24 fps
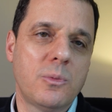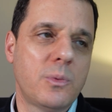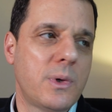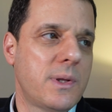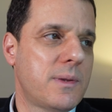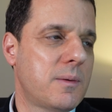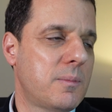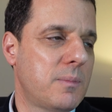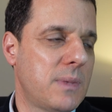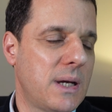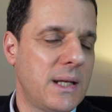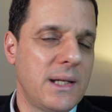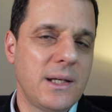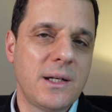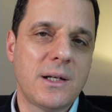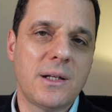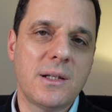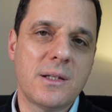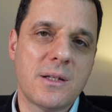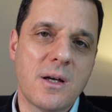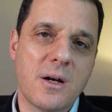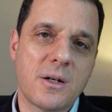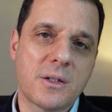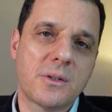with a
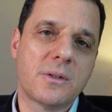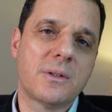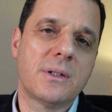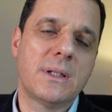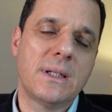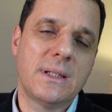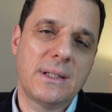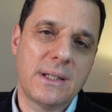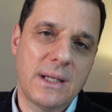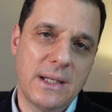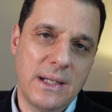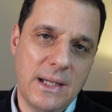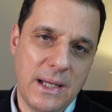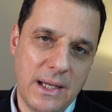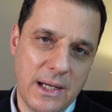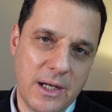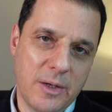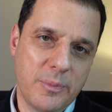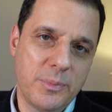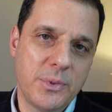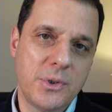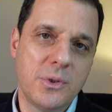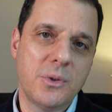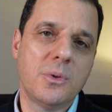medical doctor that can
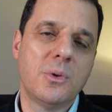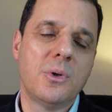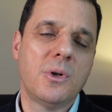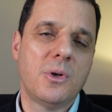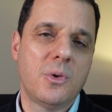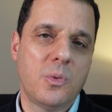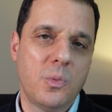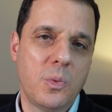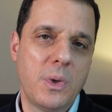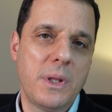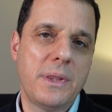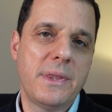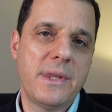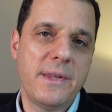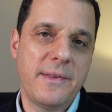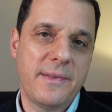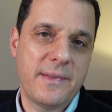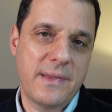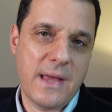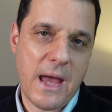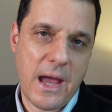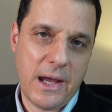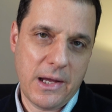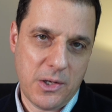help you with this
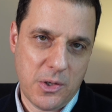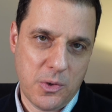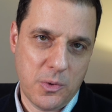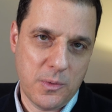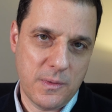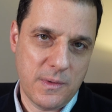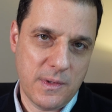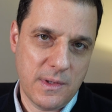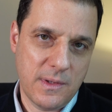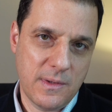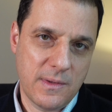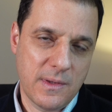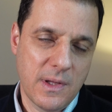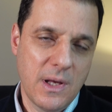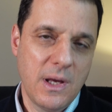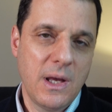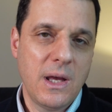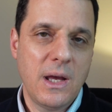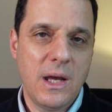diagnosis.